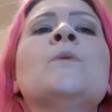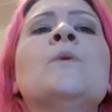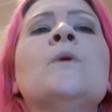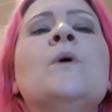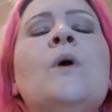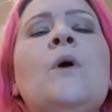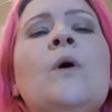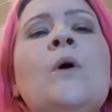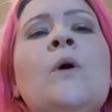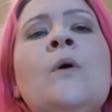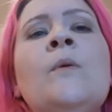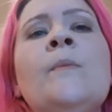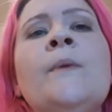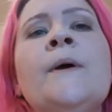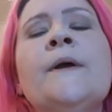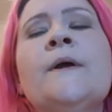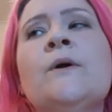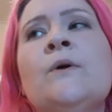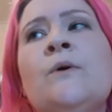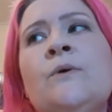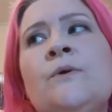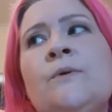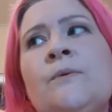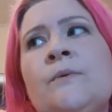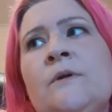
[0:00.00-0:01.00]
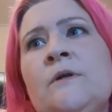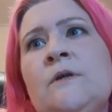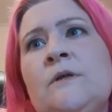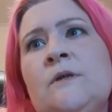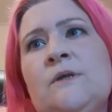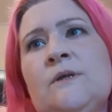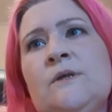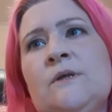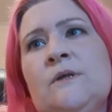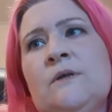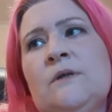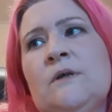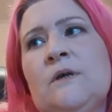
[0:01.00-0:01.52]
oh my God, we need to
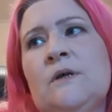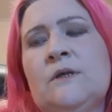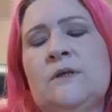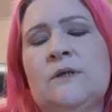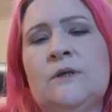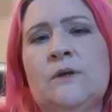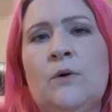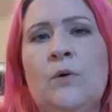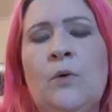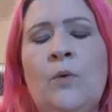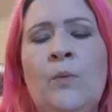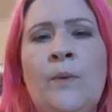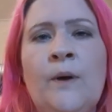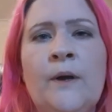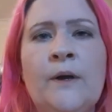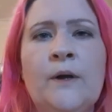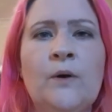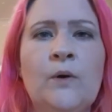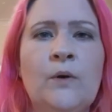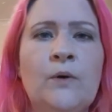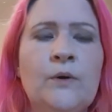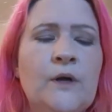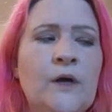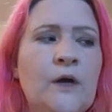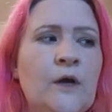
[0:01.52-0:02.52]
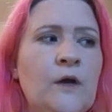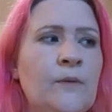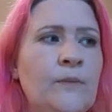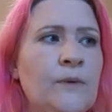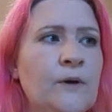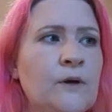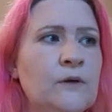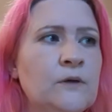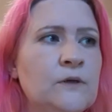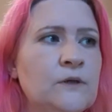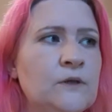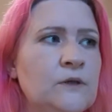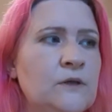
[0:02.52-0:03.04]
do this, oh my God, how am I going
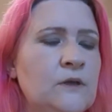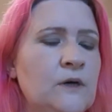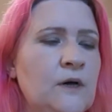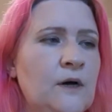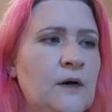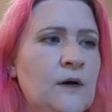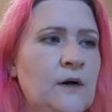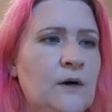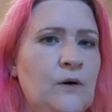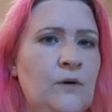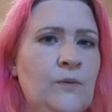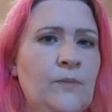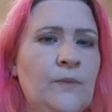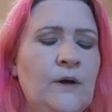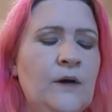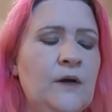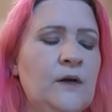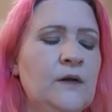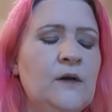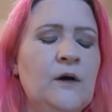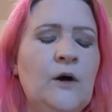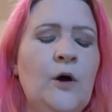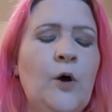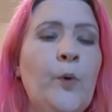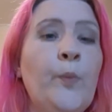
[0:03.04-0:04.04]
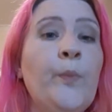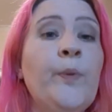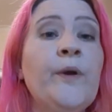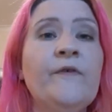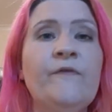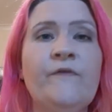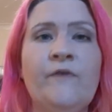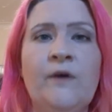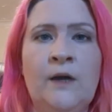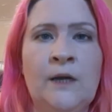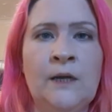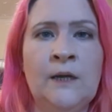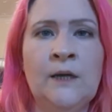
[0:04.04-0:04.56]
to do that, oh my, and it'll be
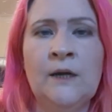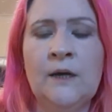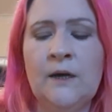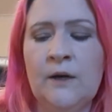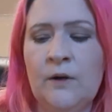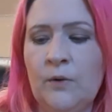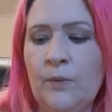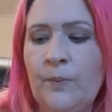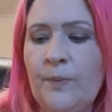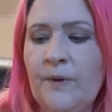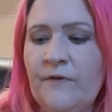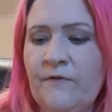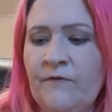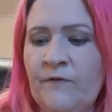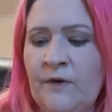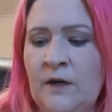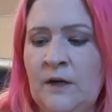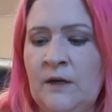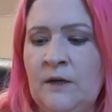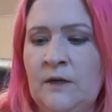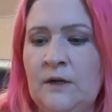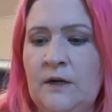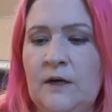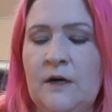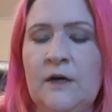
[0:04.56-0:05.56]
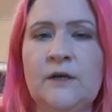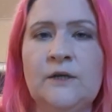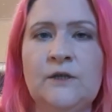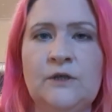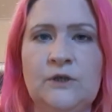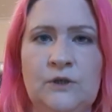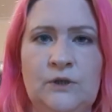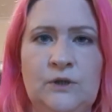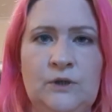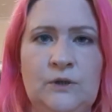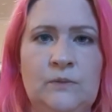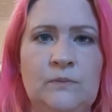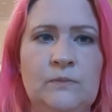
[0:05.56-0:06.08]
fine, I
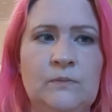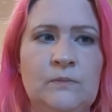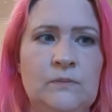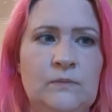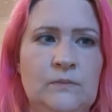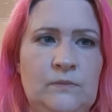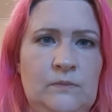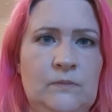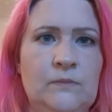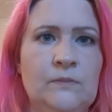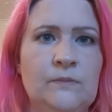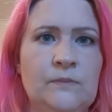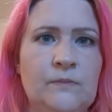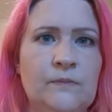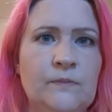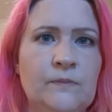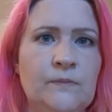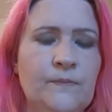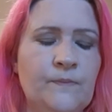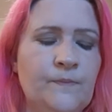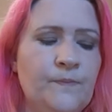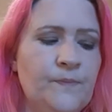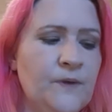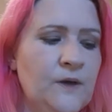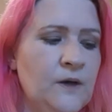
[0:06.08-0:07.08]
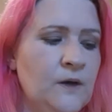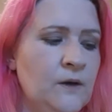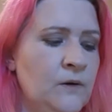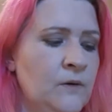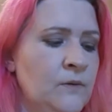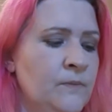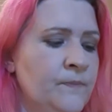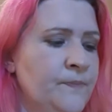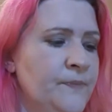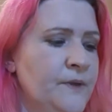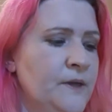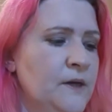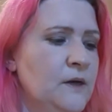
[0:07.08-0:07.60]
just, you know,
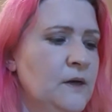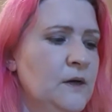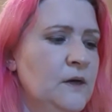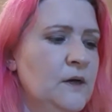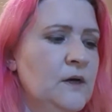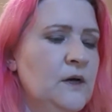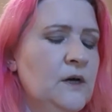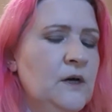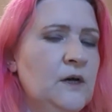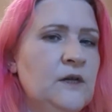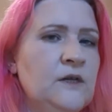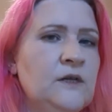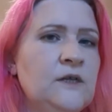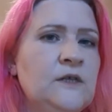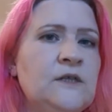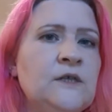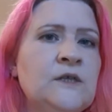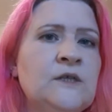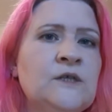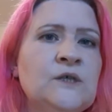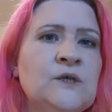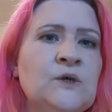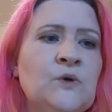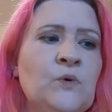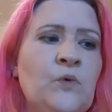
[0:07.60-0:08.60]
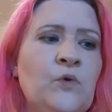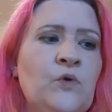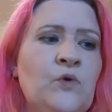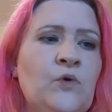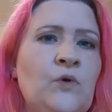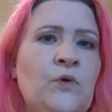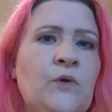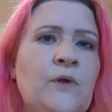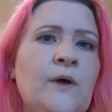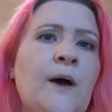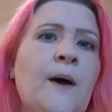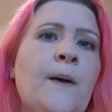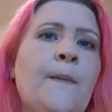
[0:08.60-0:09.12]
needed to go through
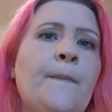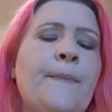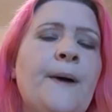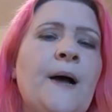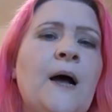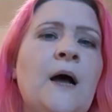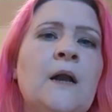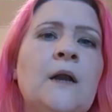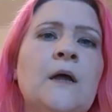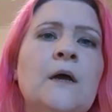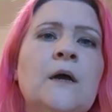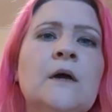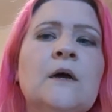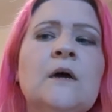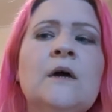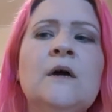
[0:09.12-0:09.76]
that panic.